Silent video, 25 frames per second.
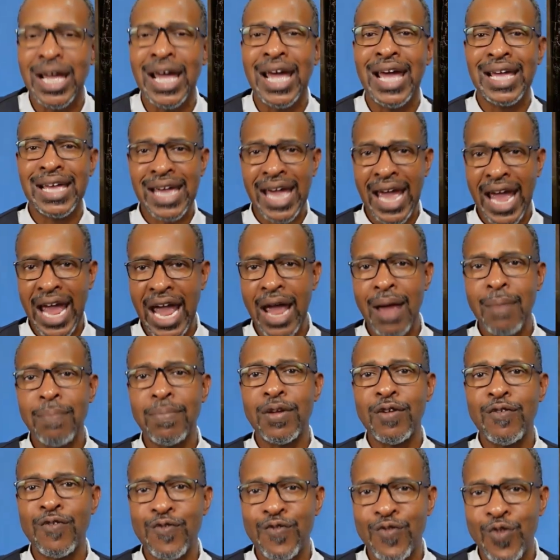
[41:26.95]
came
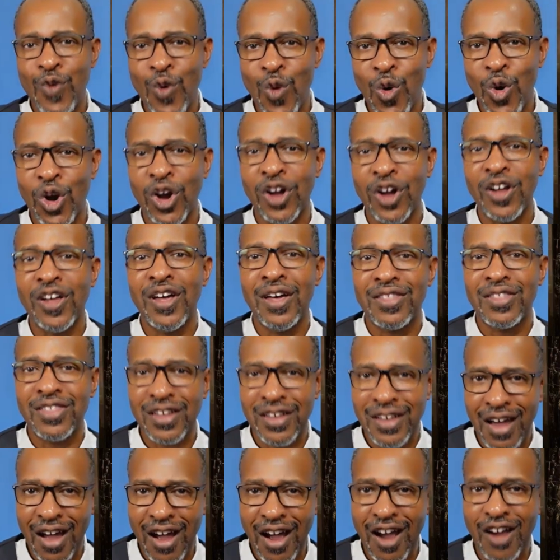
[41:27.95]
before the
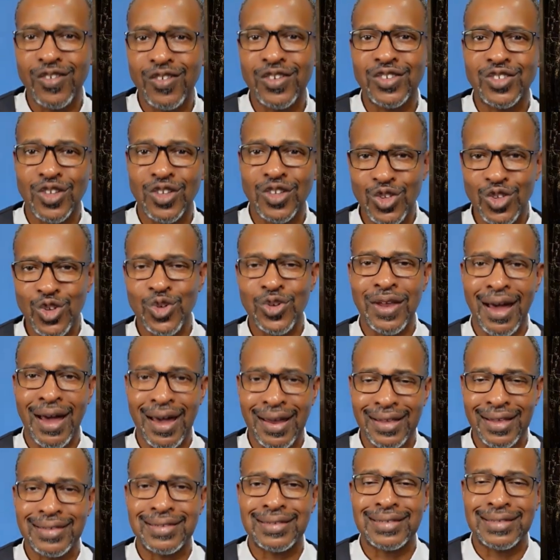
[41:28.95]
Congress of the United
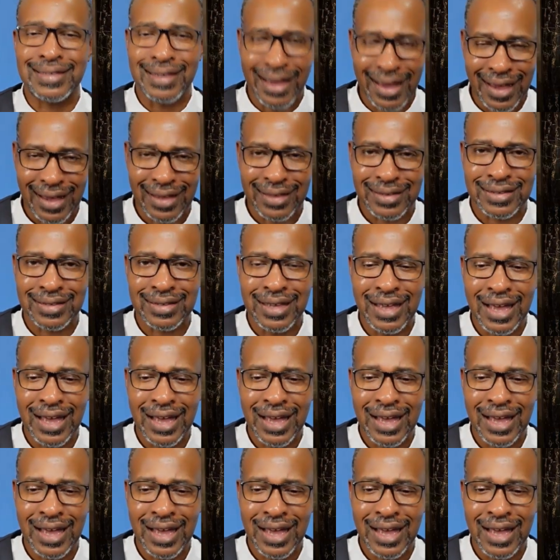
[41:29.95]
States.